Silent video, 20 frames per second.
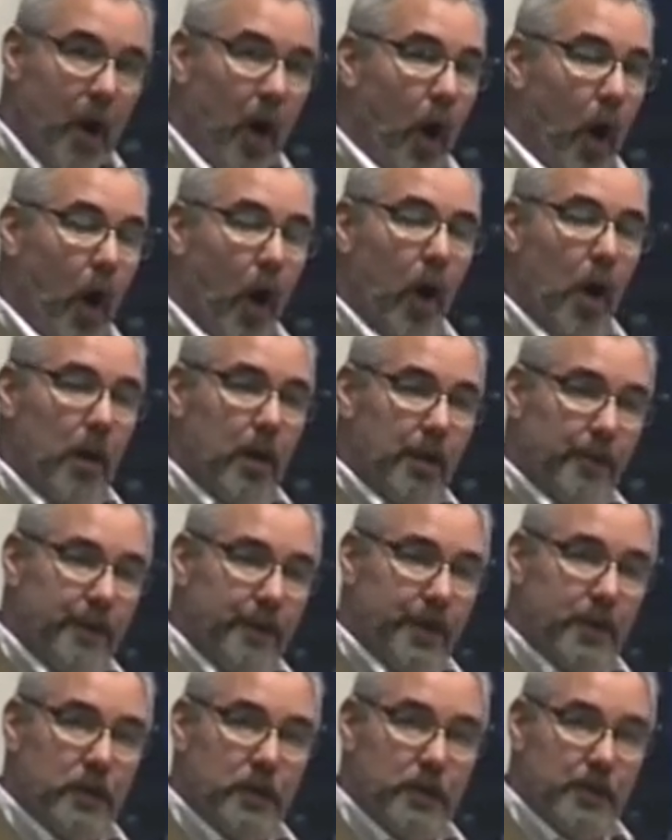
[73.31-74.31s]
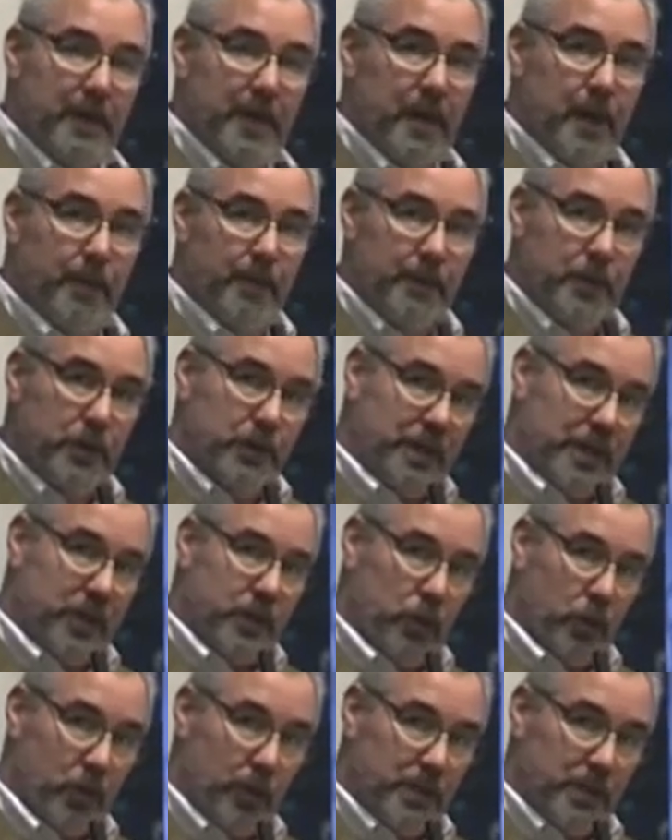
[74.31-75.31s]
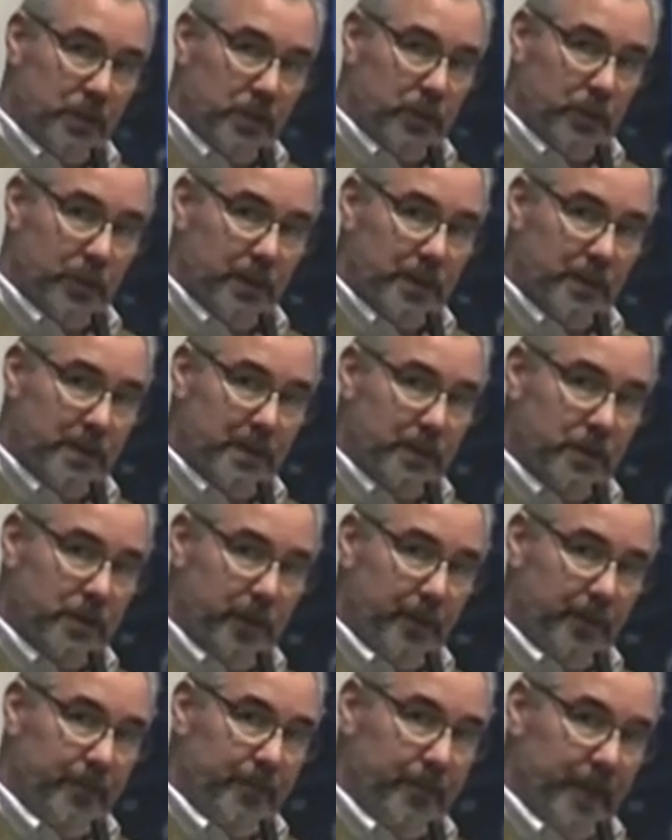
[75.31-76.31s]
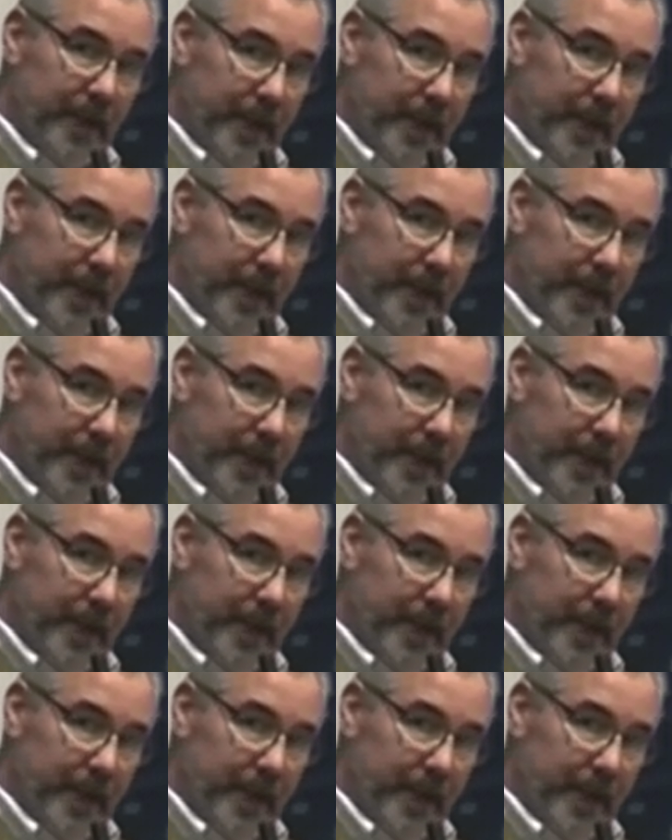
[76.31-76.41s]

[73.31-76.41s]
All of those become music sources for the system.